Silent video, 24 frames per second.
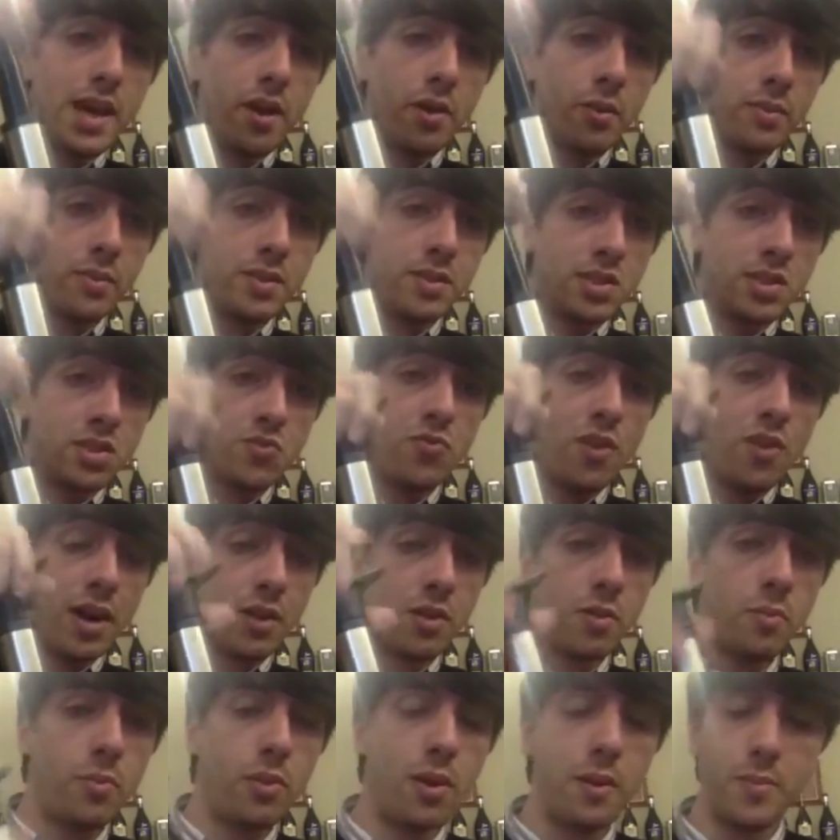air with this
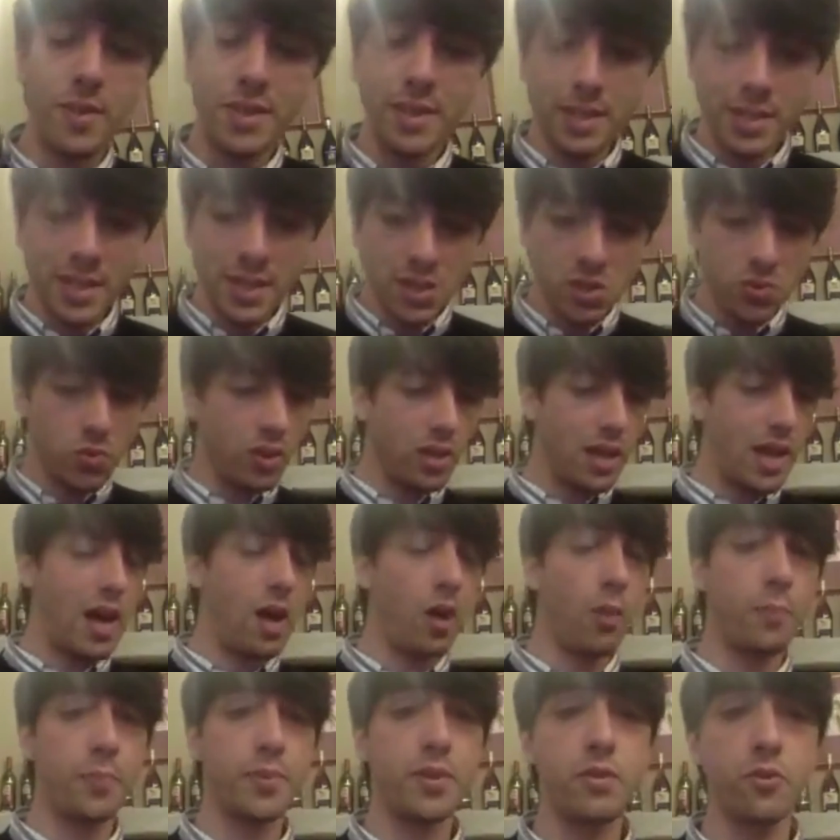vacuum pump, and this will
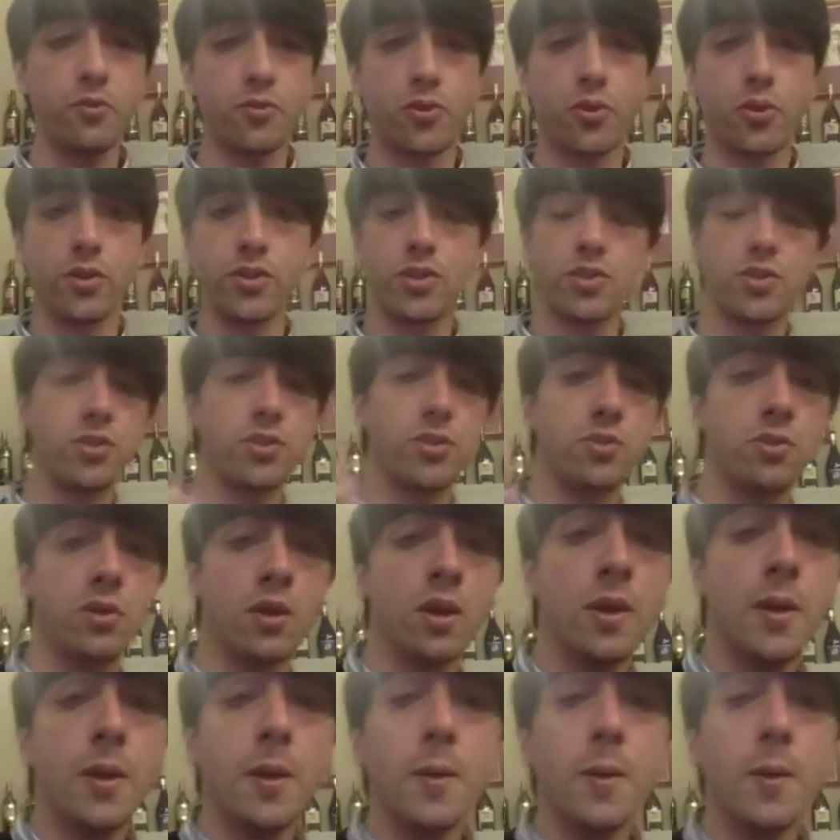help you, of course, to